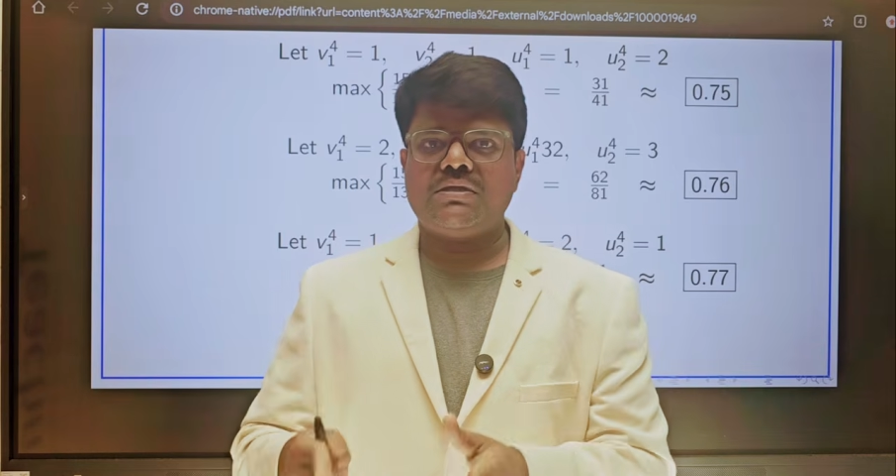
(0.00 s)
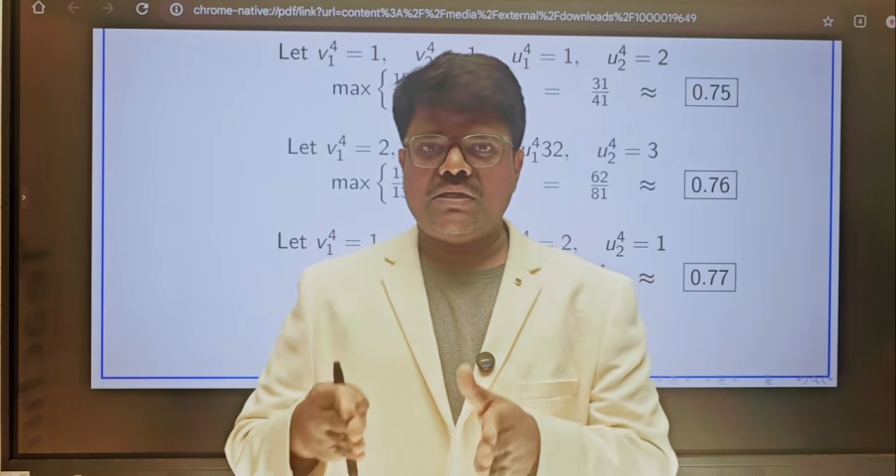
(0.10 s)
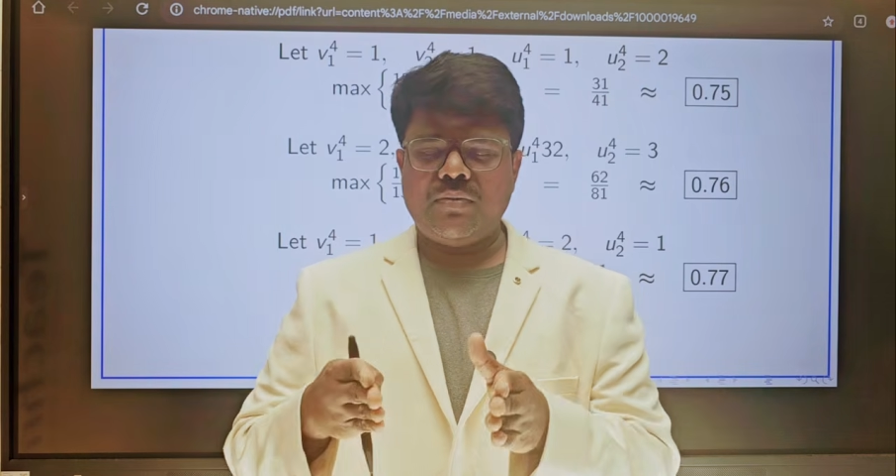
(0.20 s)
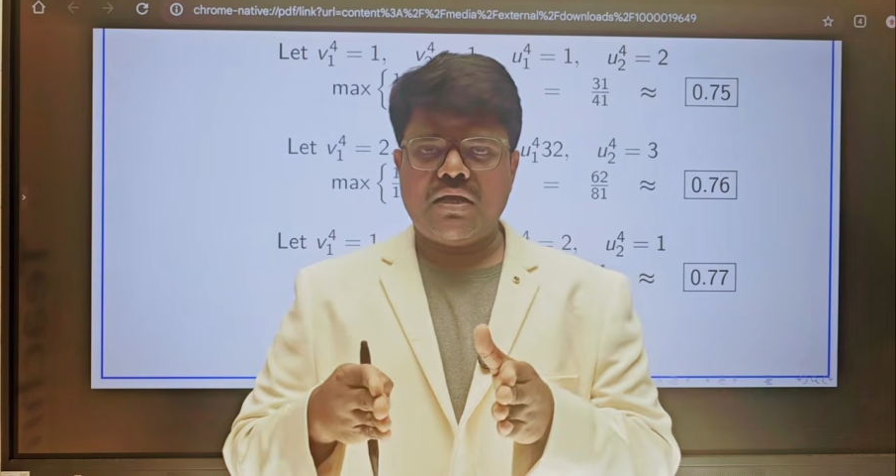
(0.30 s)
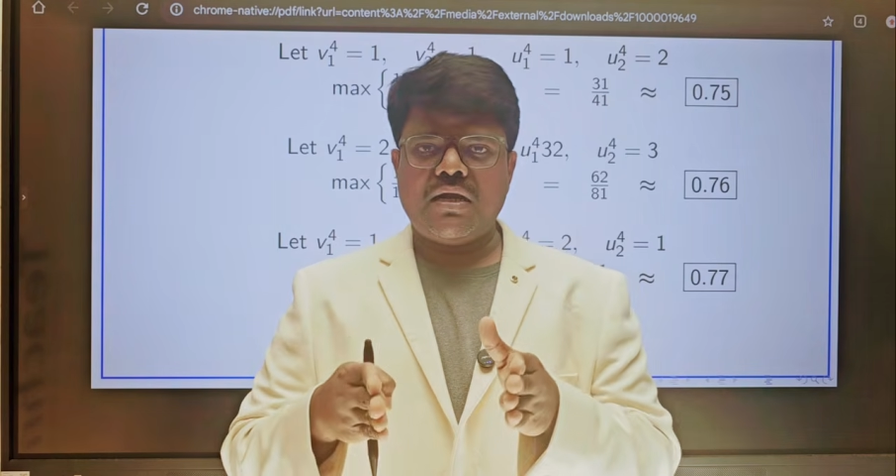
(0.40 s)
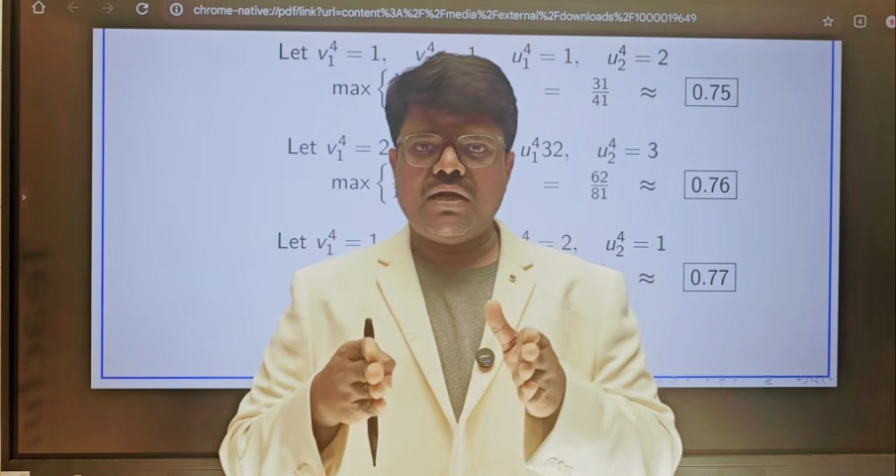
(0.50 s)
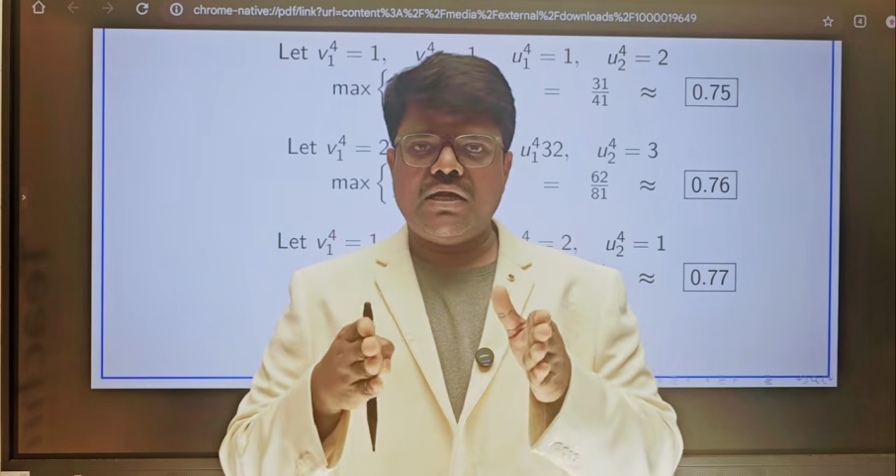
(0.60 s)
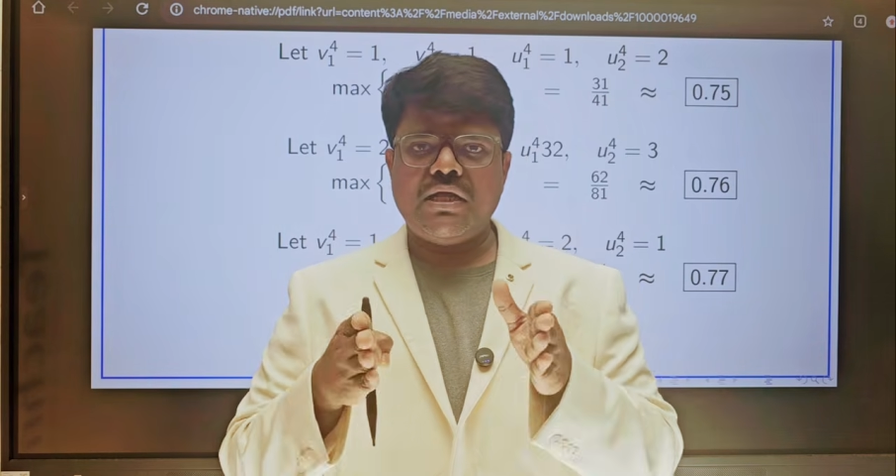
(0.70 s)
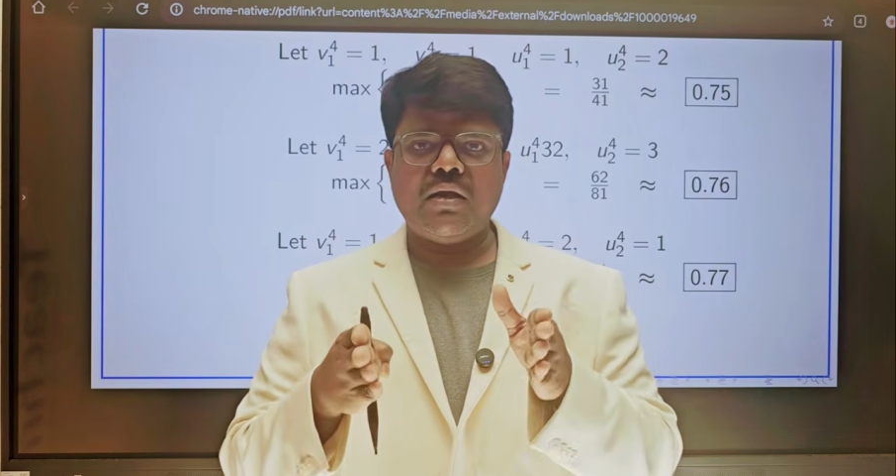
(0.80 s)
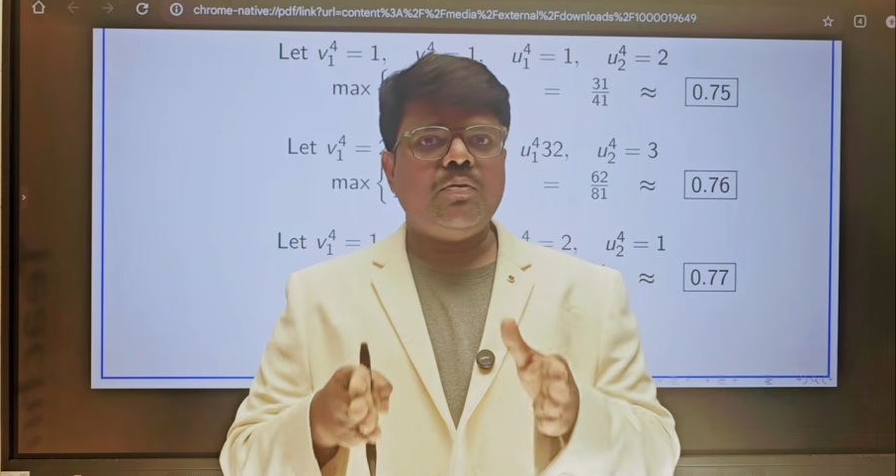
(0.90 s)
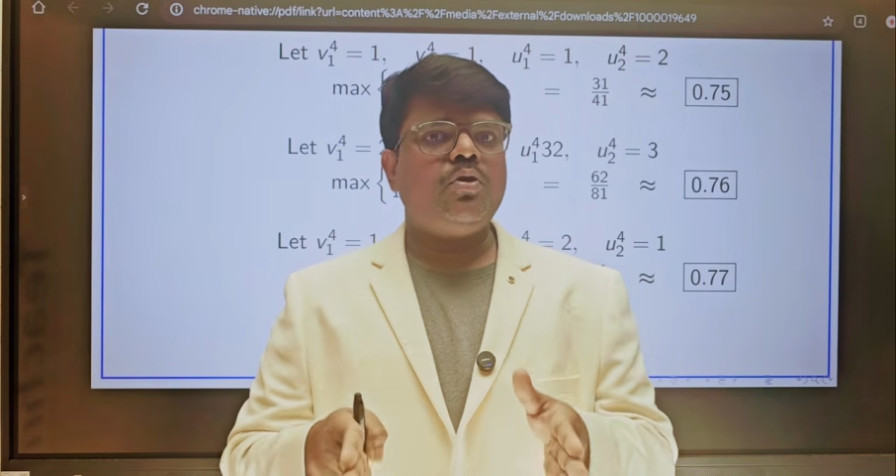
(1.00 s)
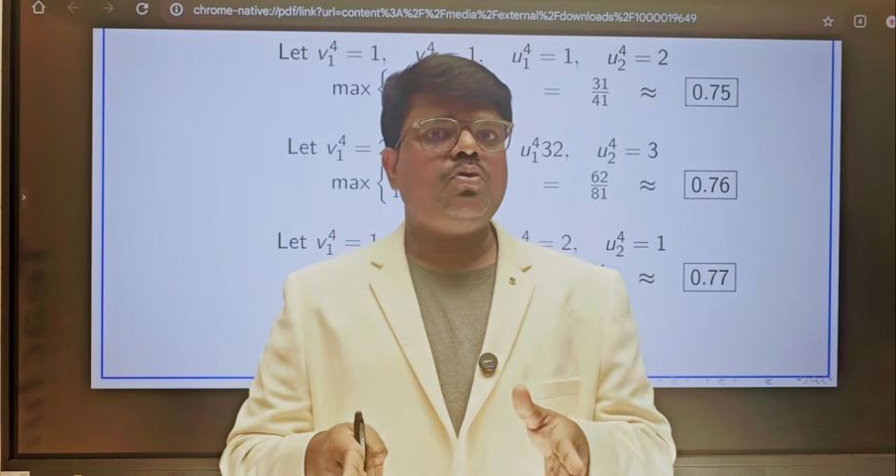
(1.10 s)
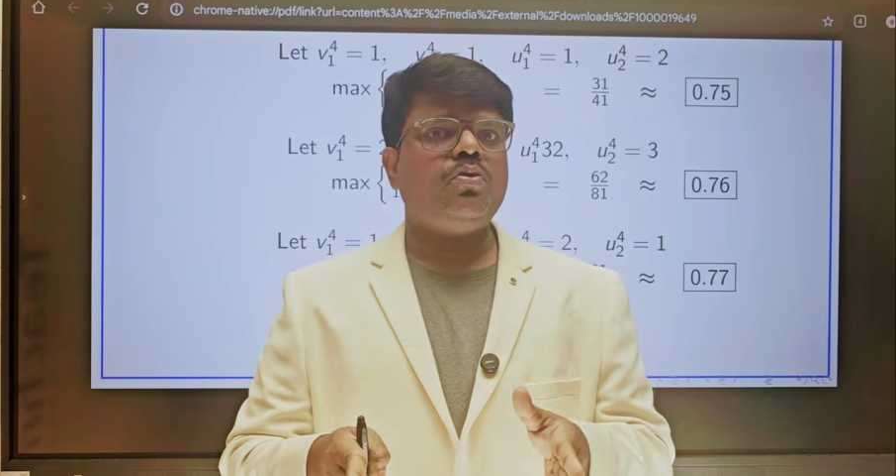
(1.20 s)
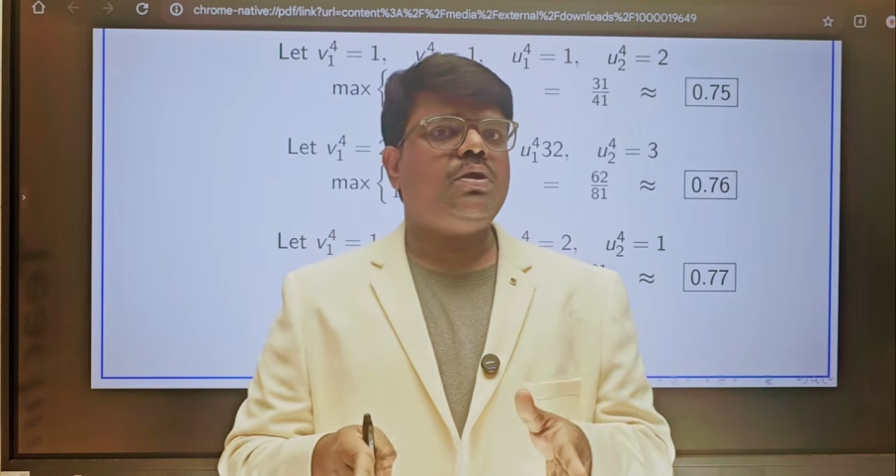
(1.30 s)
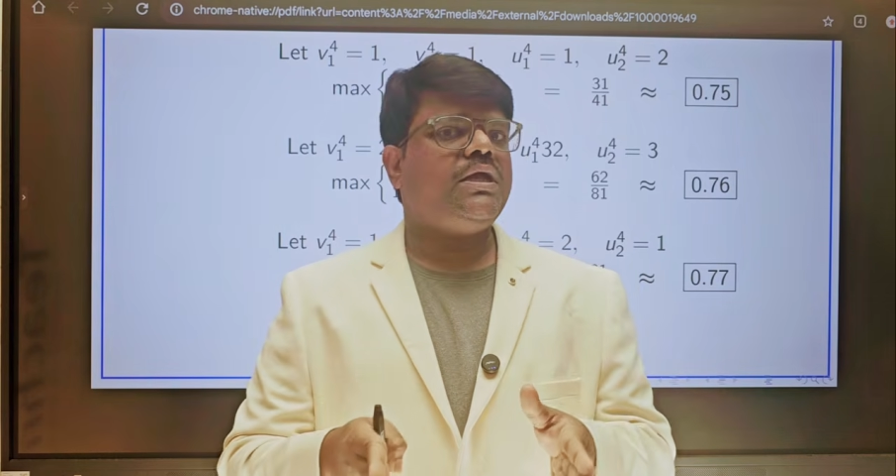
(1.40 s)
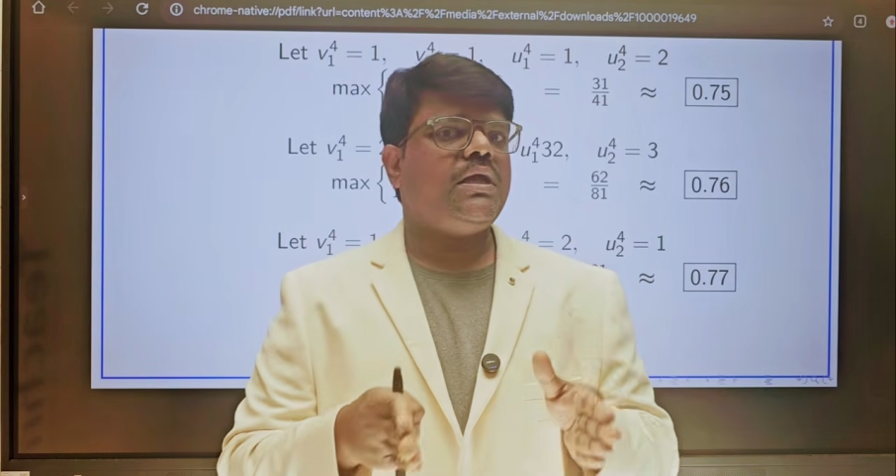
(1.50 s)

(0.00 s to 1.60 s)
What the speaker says: Similarly, DMU2,